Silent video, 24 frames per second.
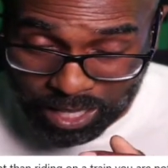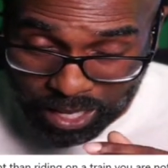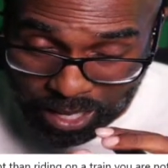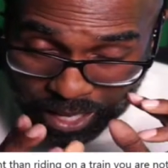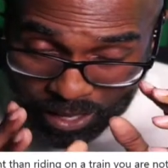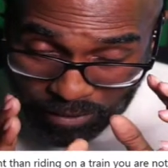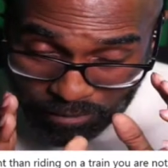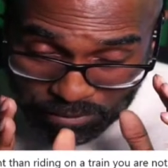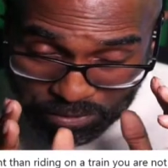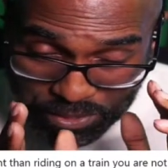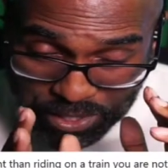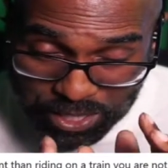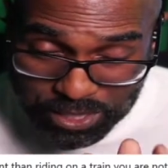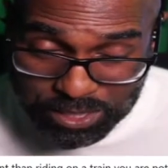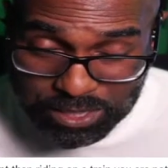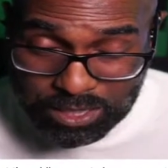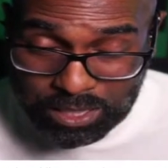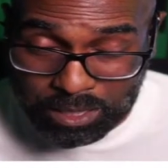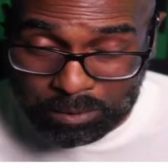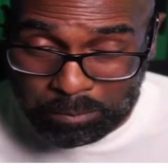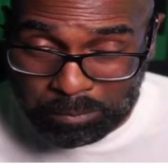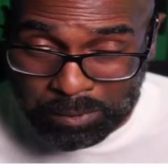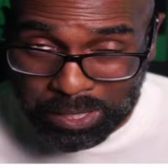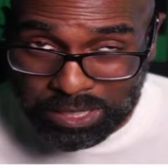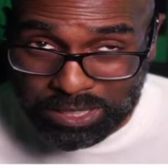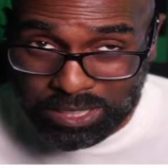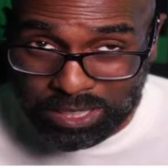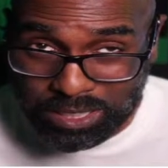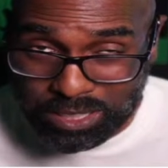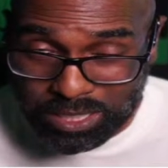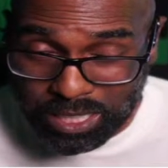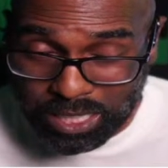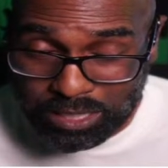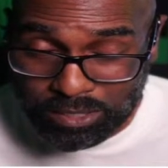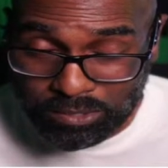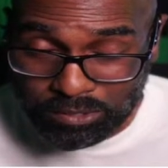If this can be
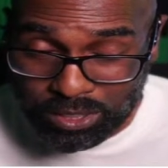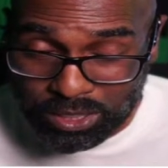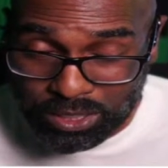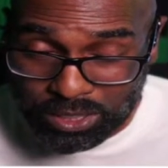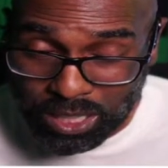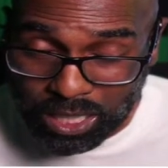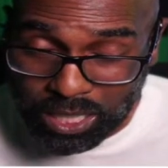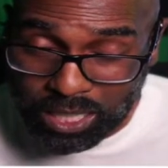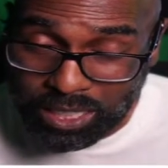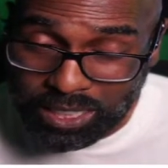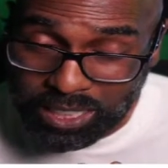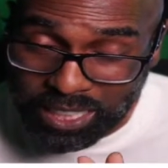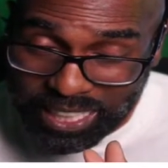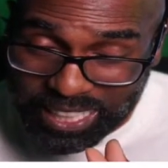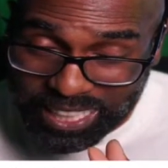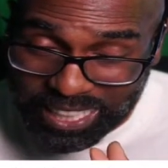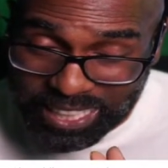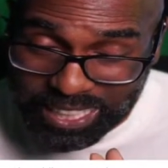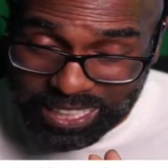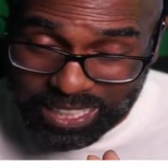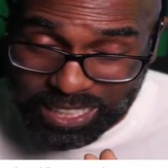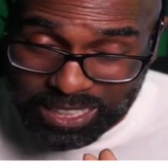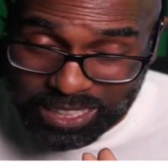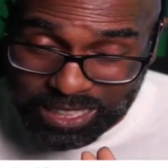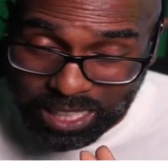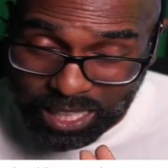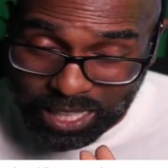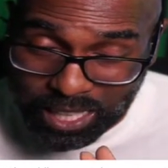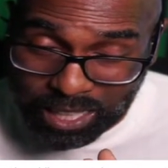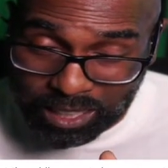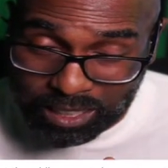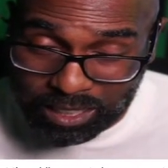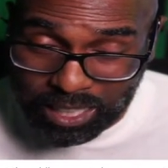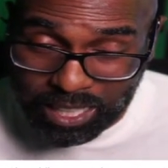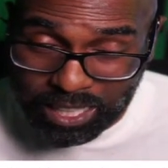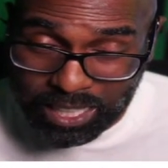successfully done in
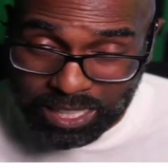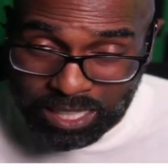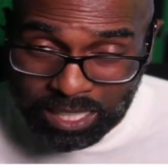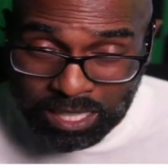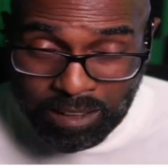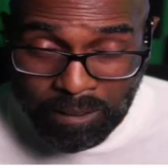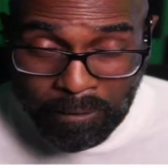LA,